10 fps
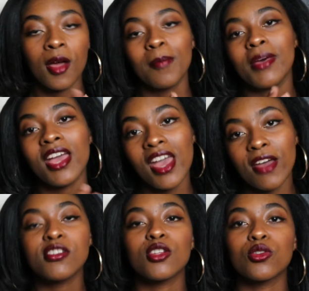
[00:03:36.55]
My hair
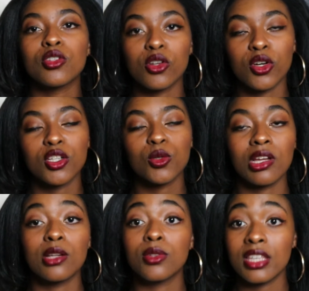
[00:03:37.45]
after those locks were
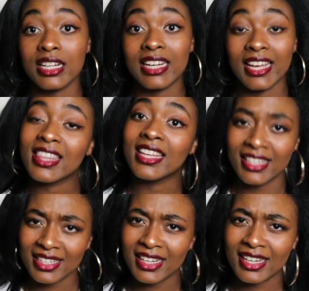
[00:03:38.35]
looking like they
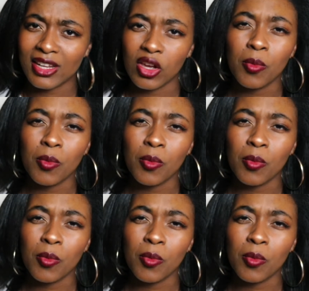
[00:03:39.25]
needed